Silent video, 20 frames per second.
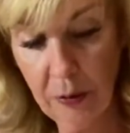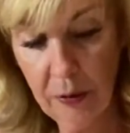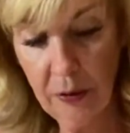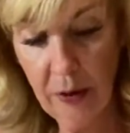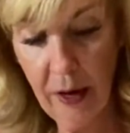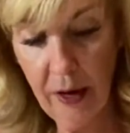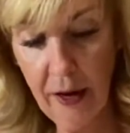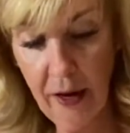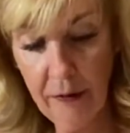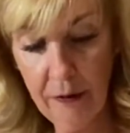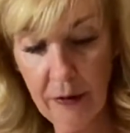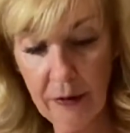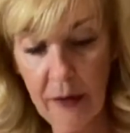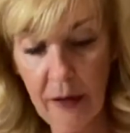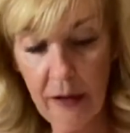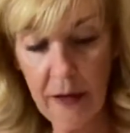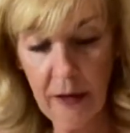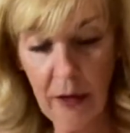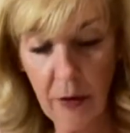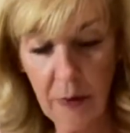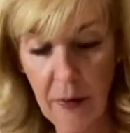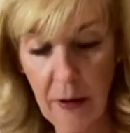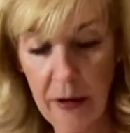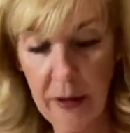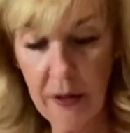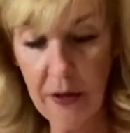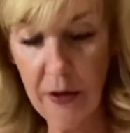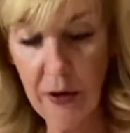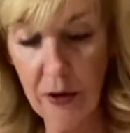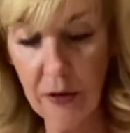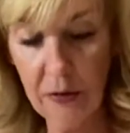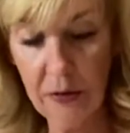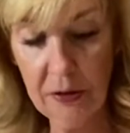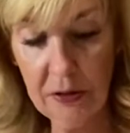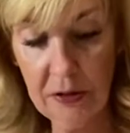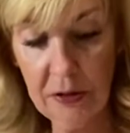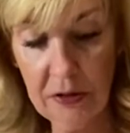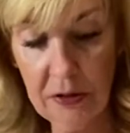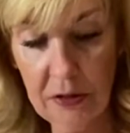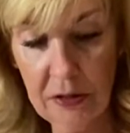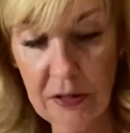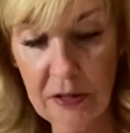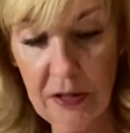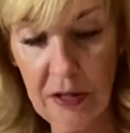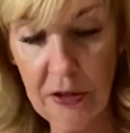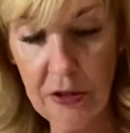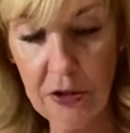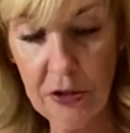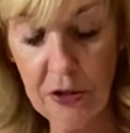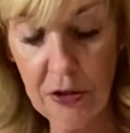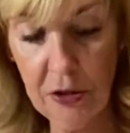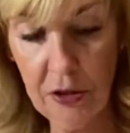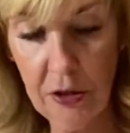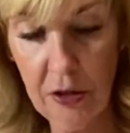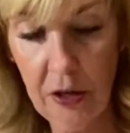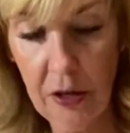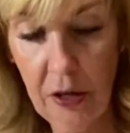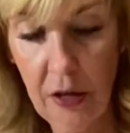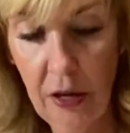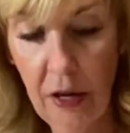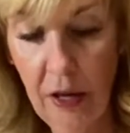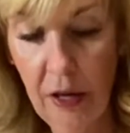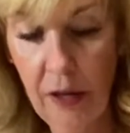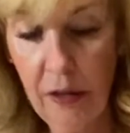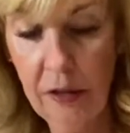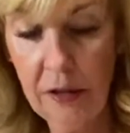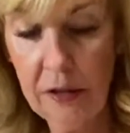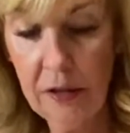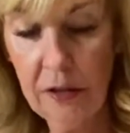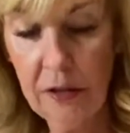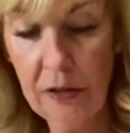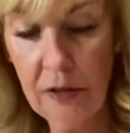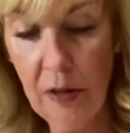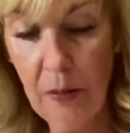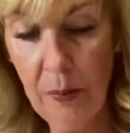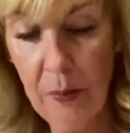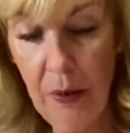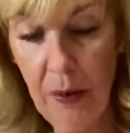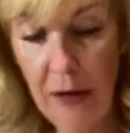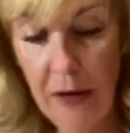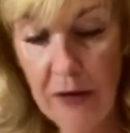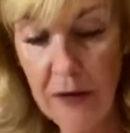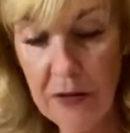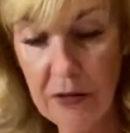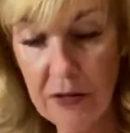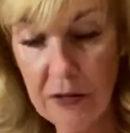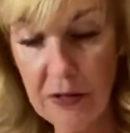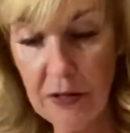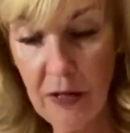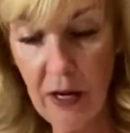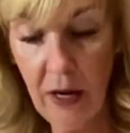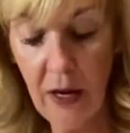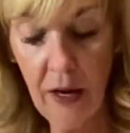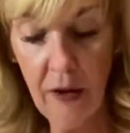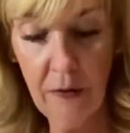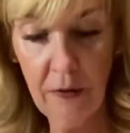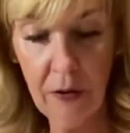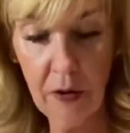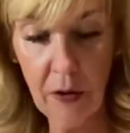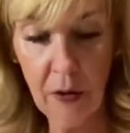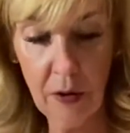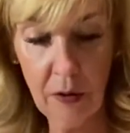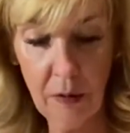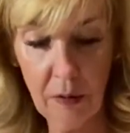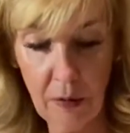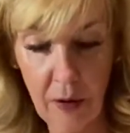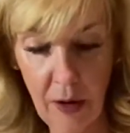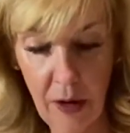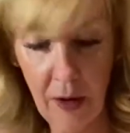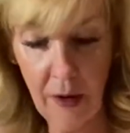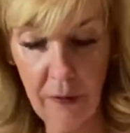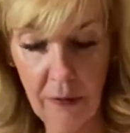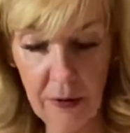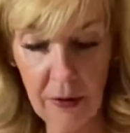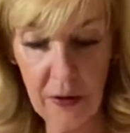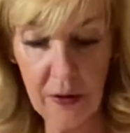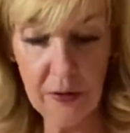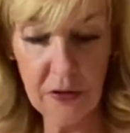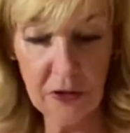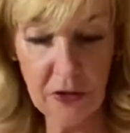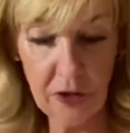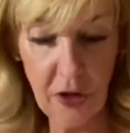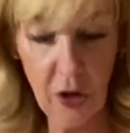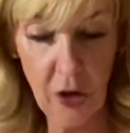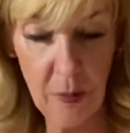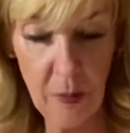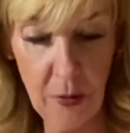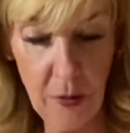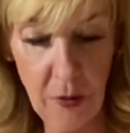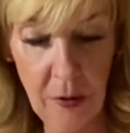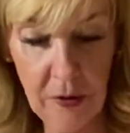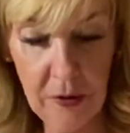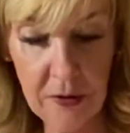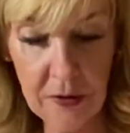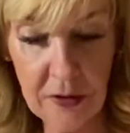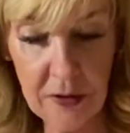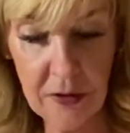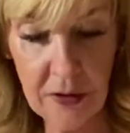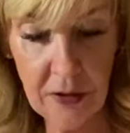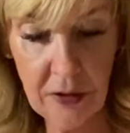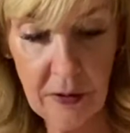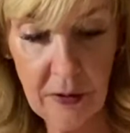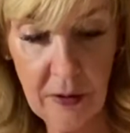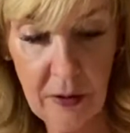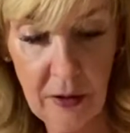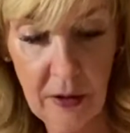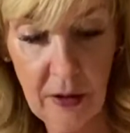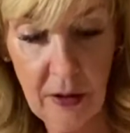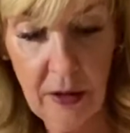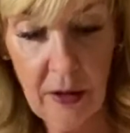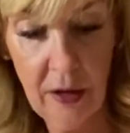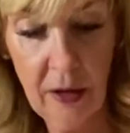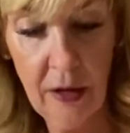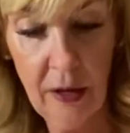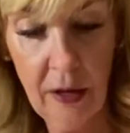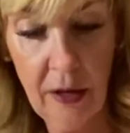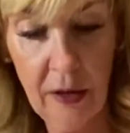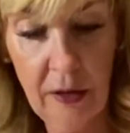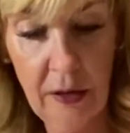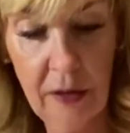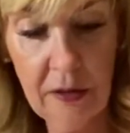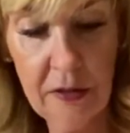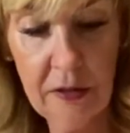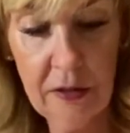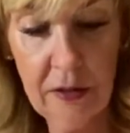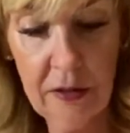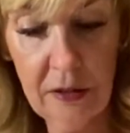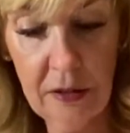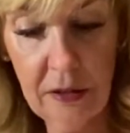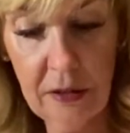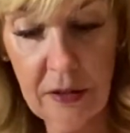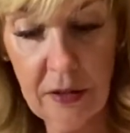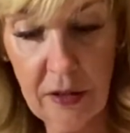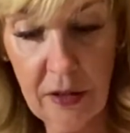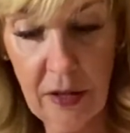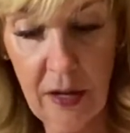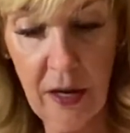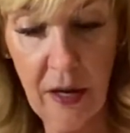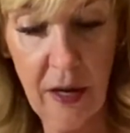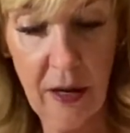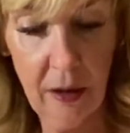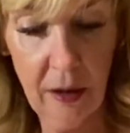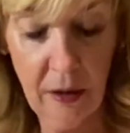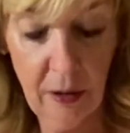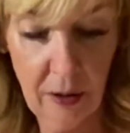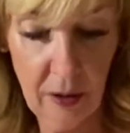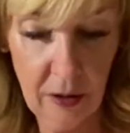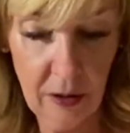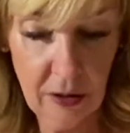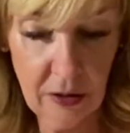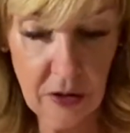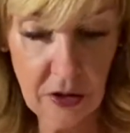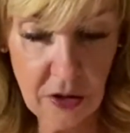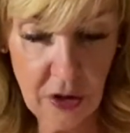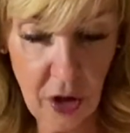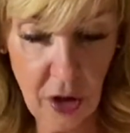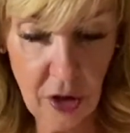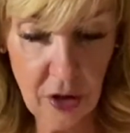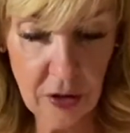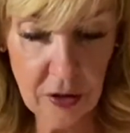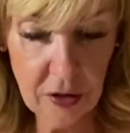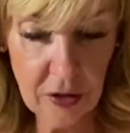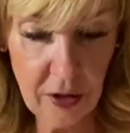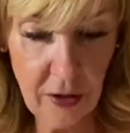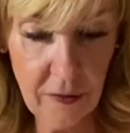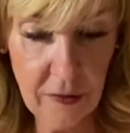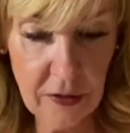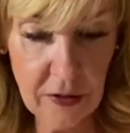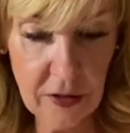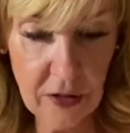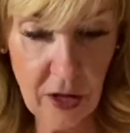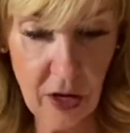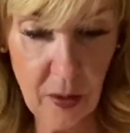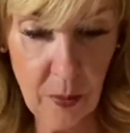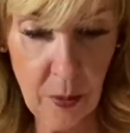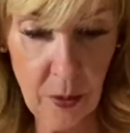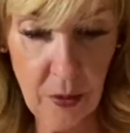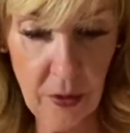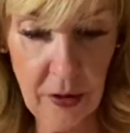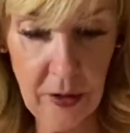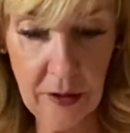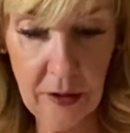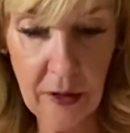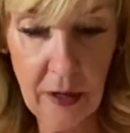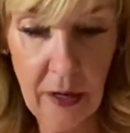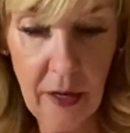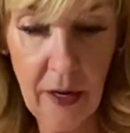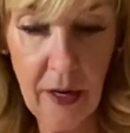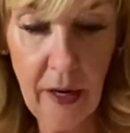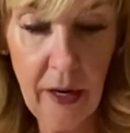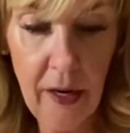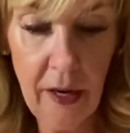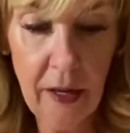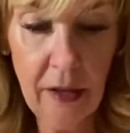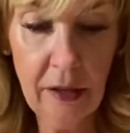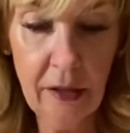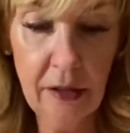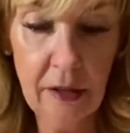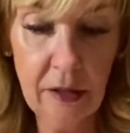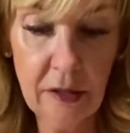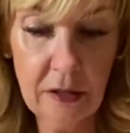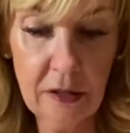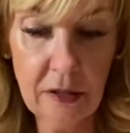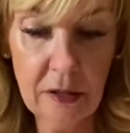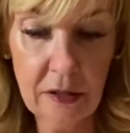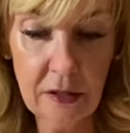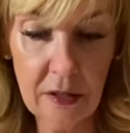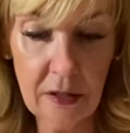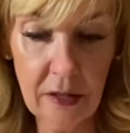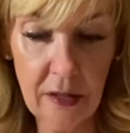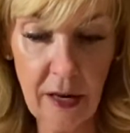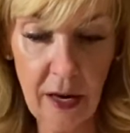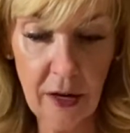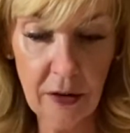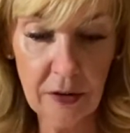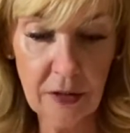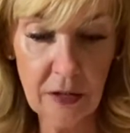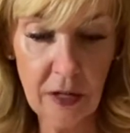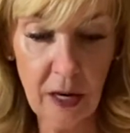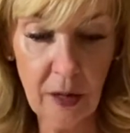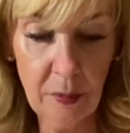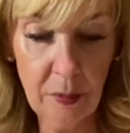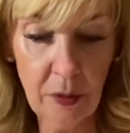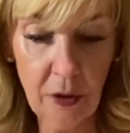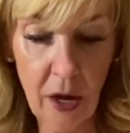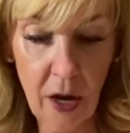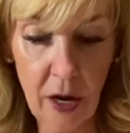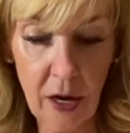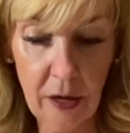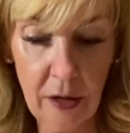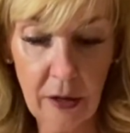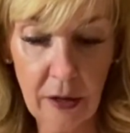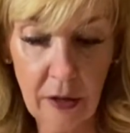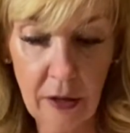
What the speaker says: I have it laid out right here. This is the center. This is the base of the star points. This is the stars of the star point, and then this is the outside block.